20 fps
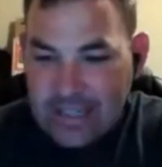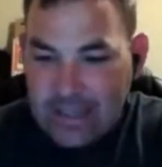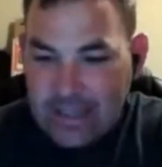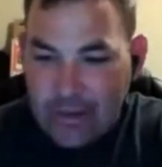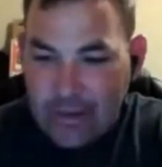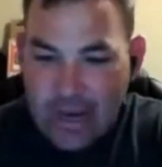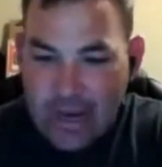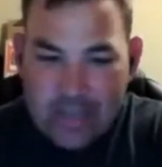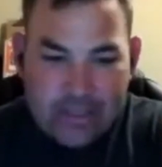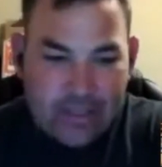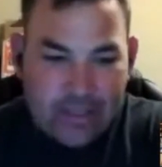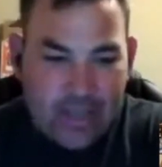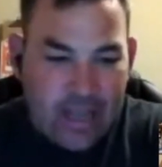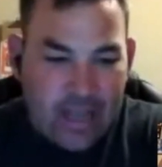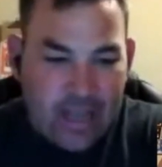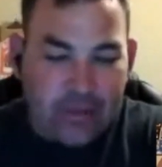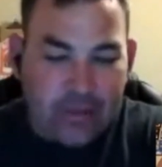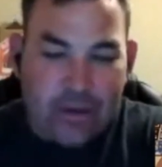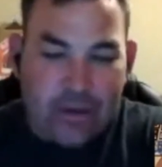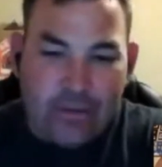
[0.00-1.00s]
As I
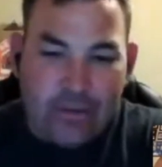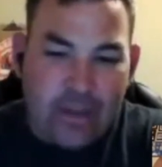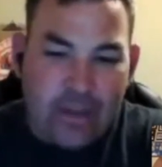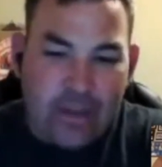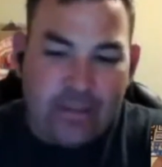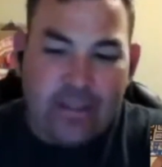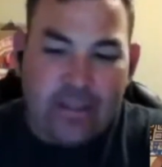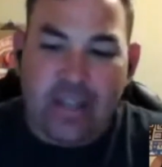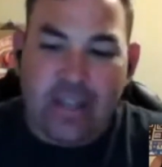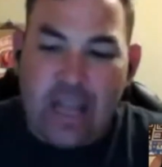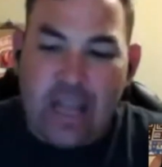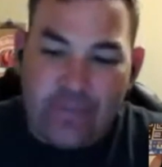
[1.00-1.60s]
digress, uh, I agree with you.